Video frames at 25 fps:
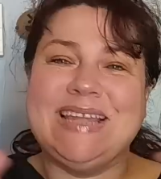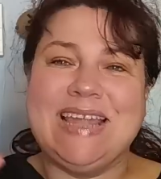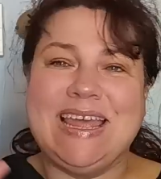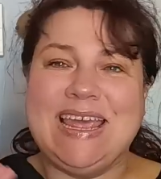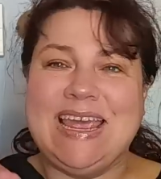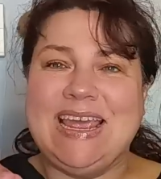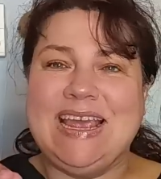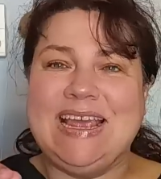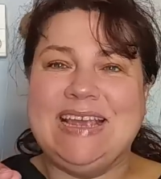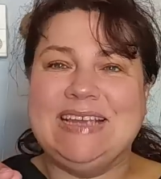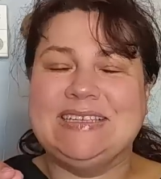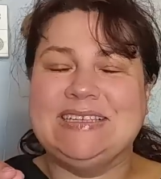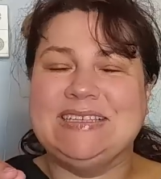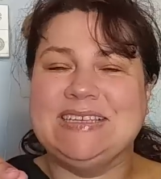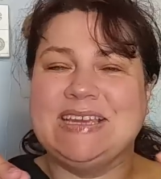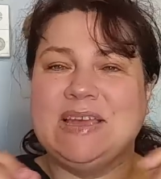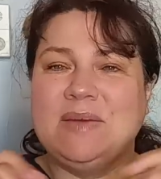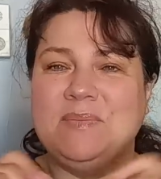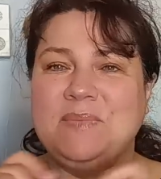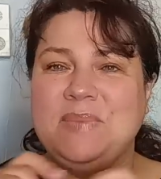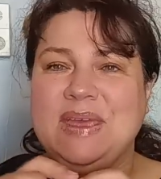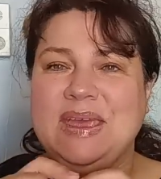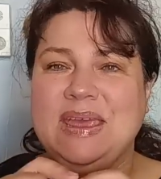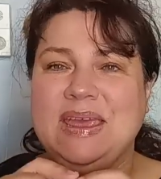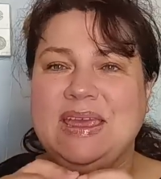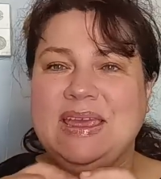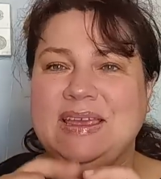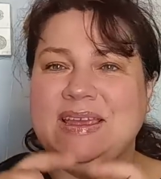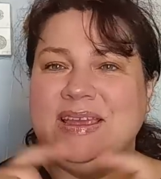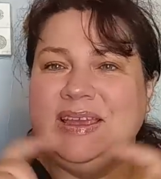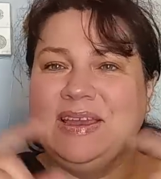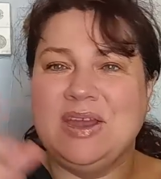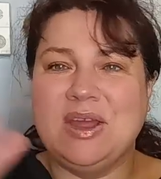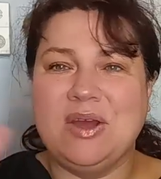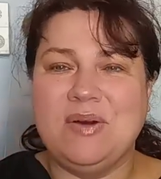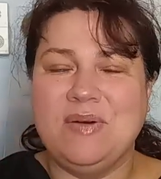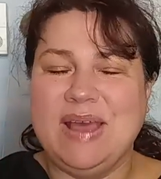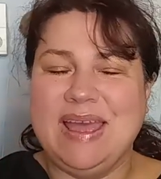of lace. It could be,
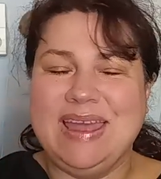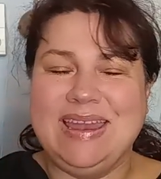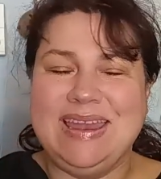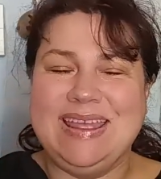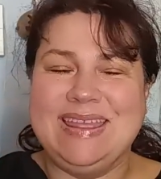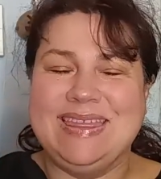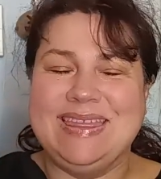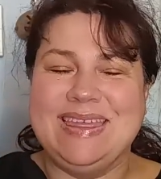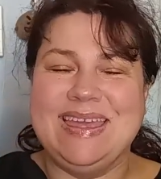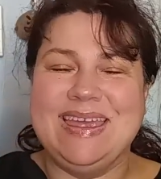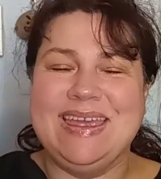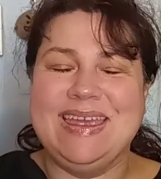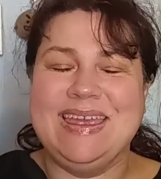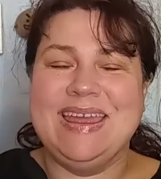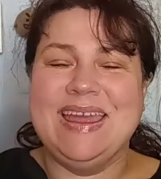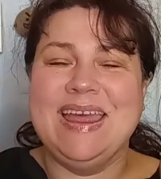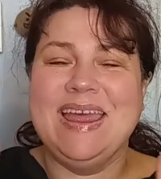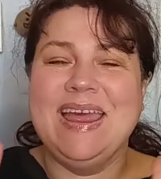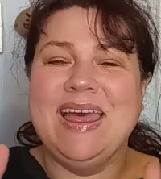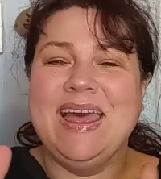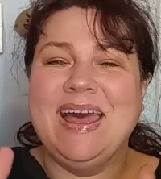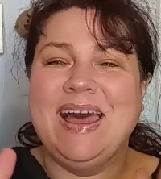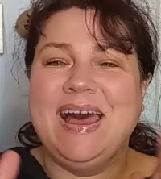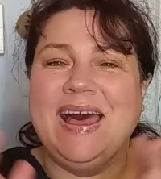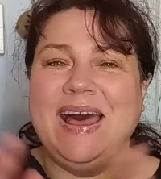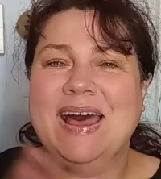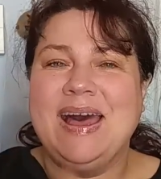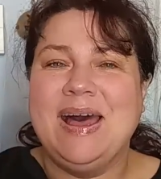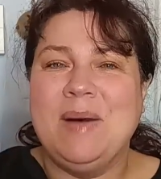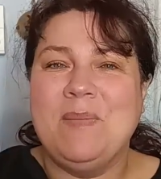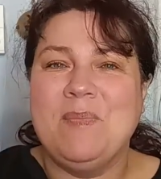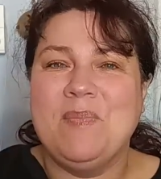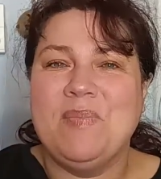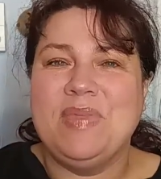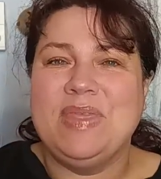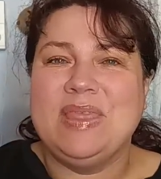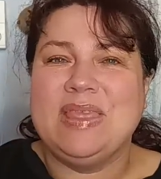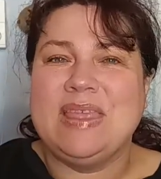you know, anything
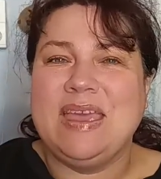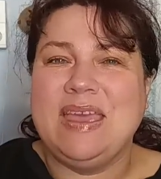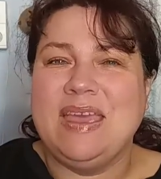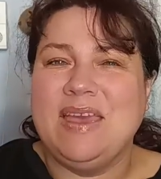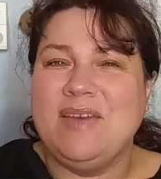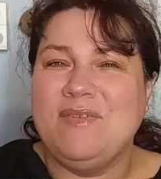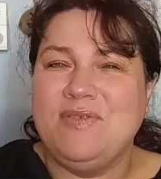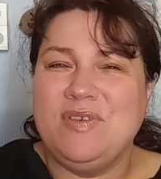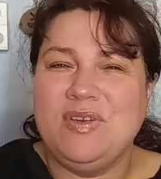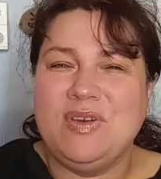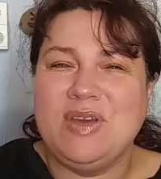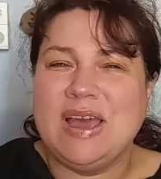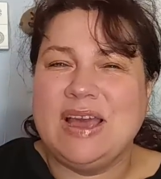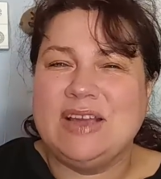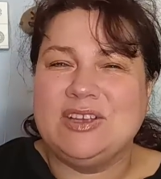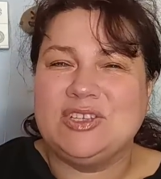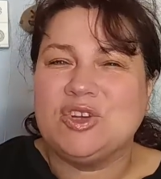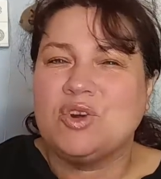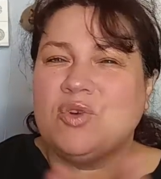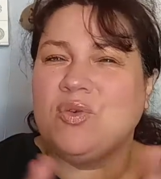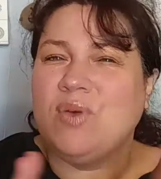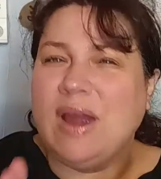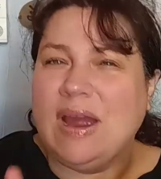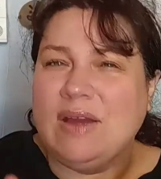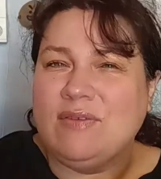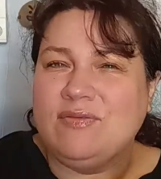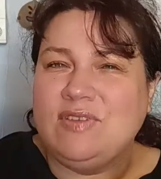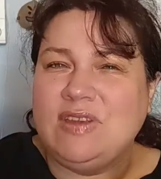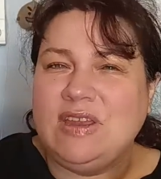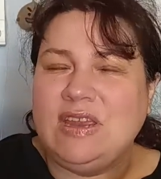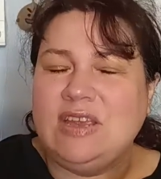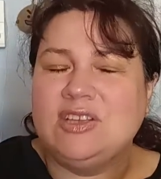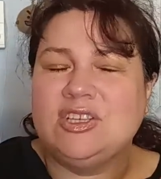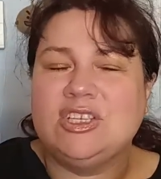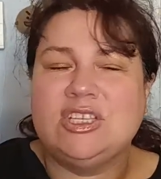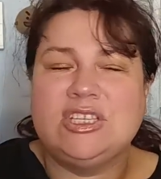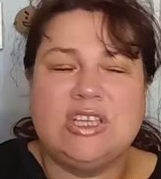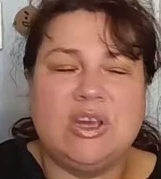that if you guys are
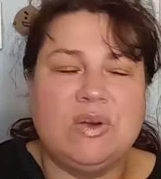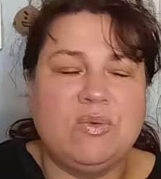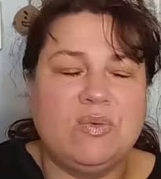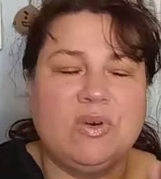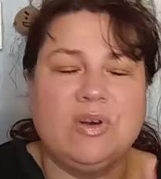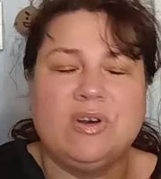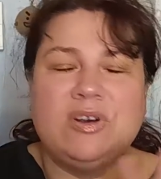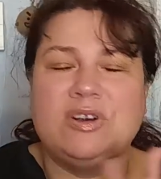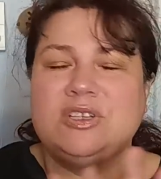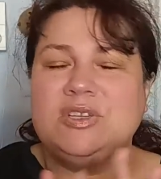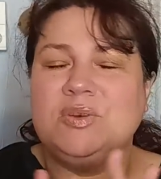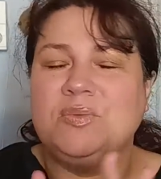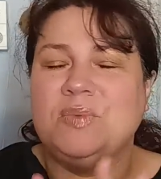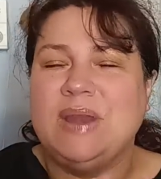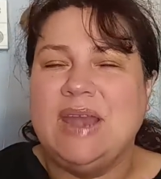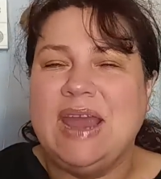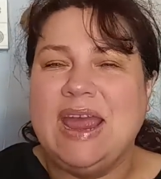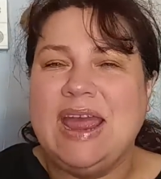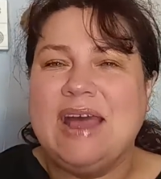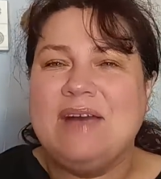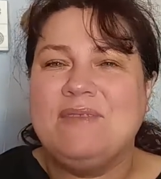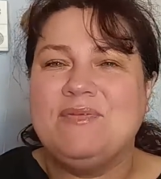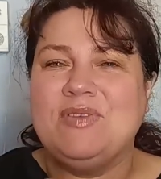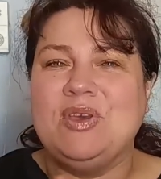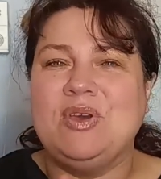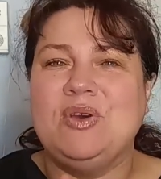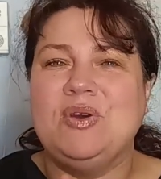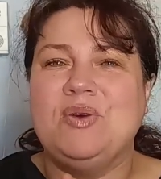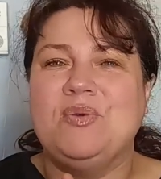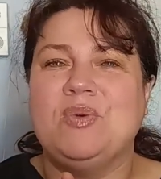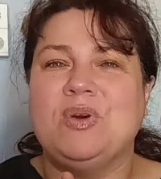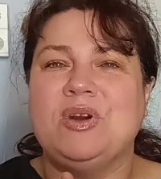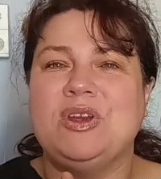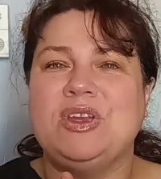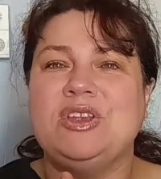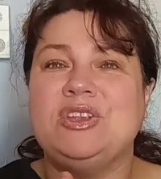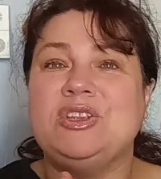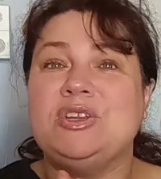crafty sewers or what have you,
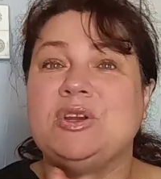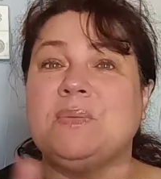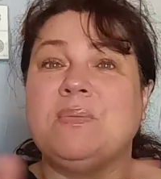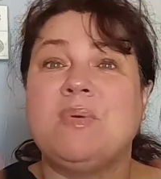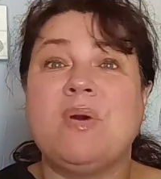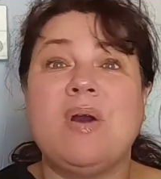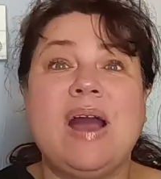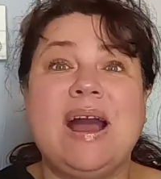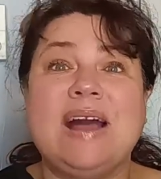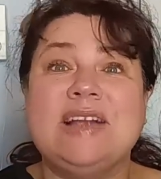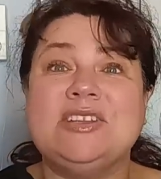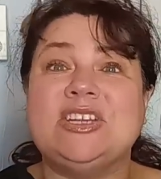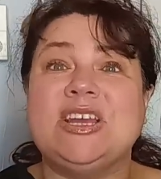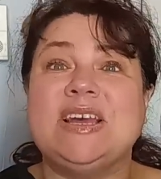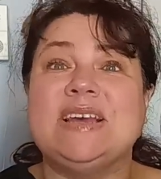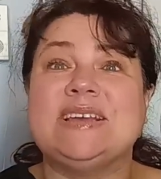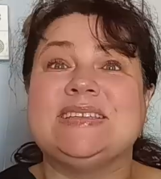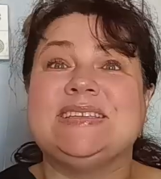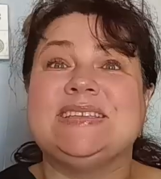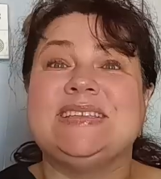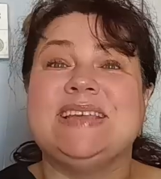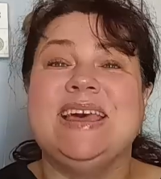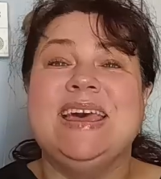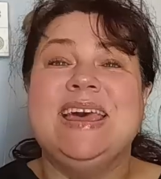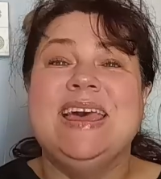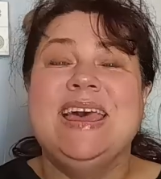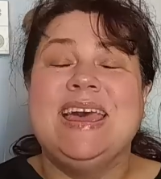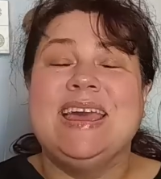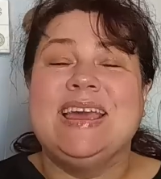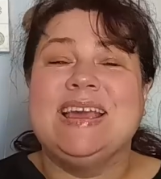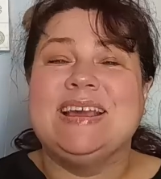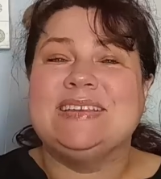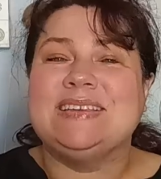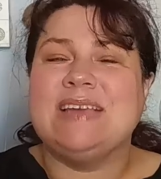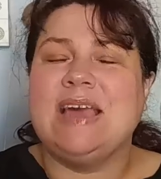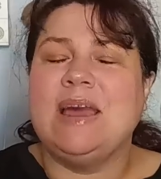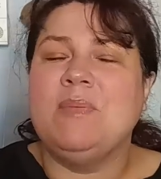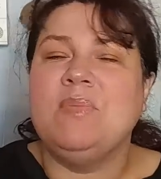or you do projects,
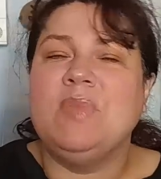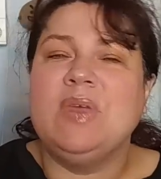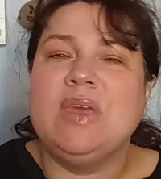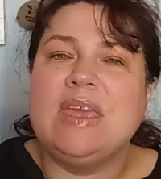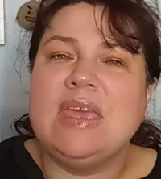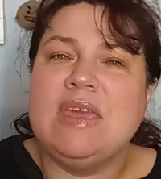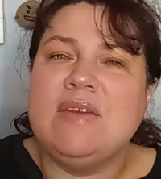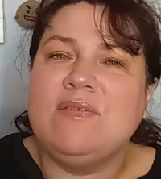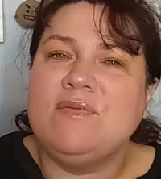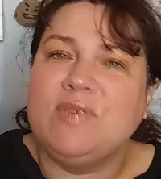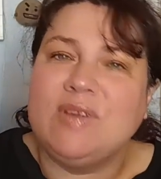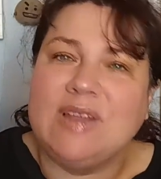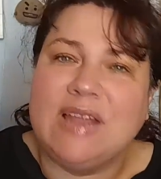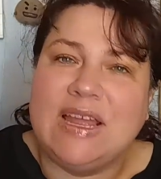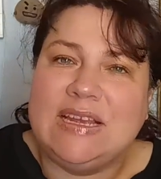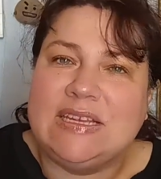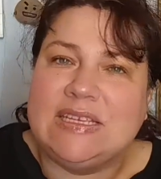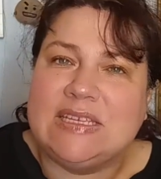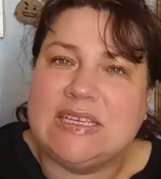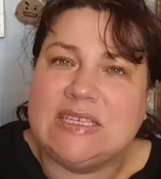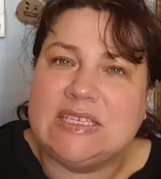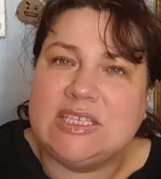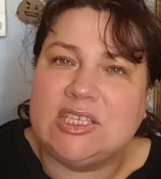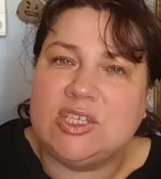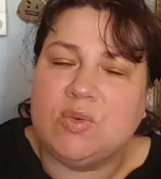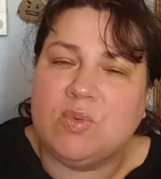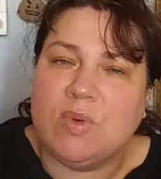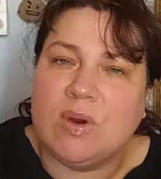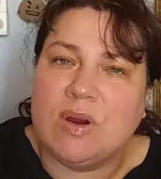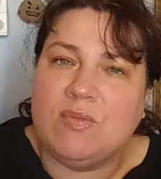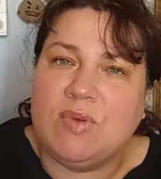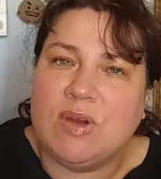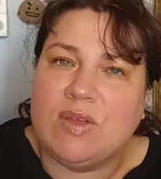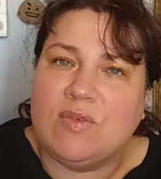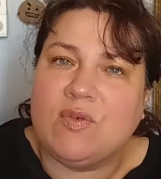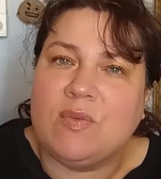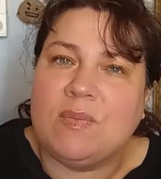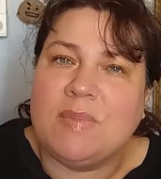because I'm looking for laces to
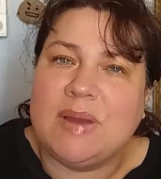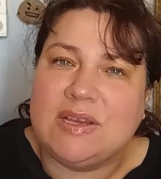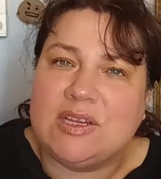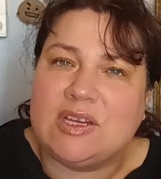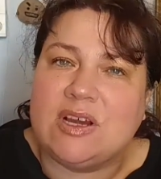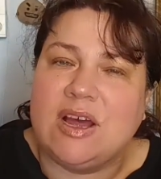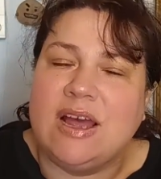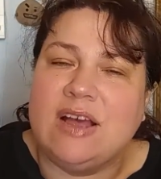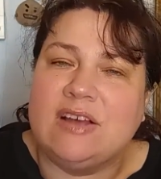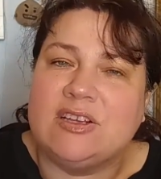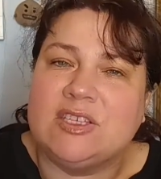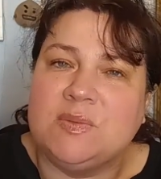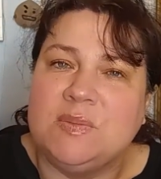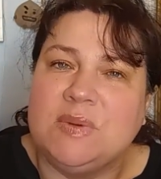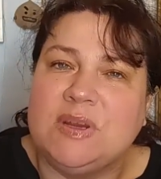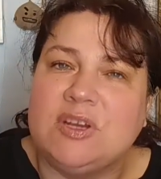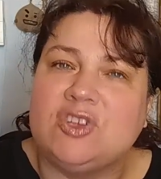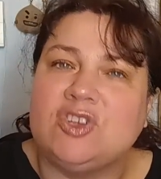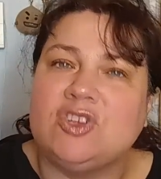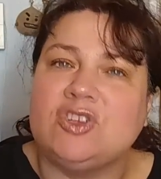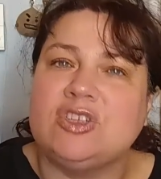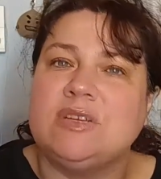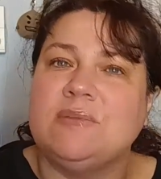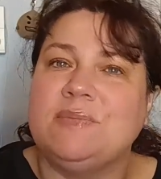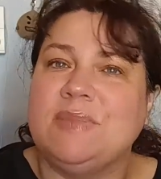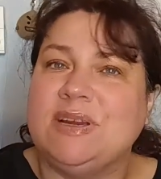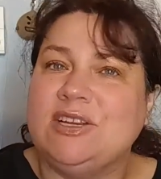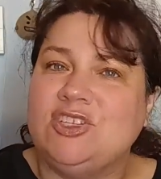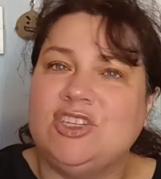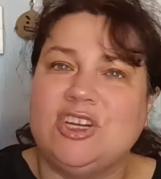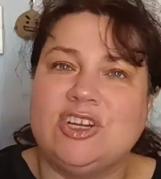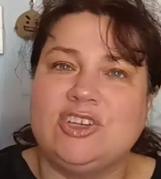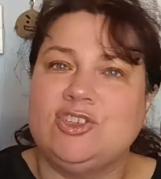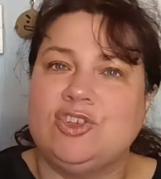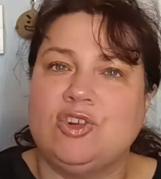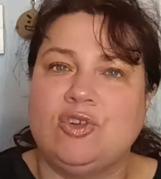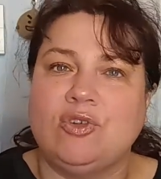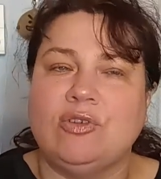work with for my dollhouse miniatures and my
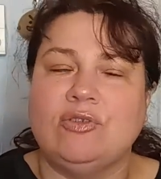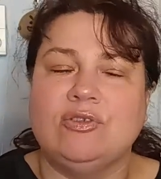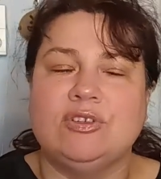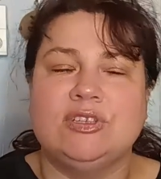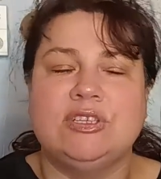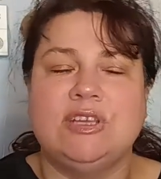junk journal.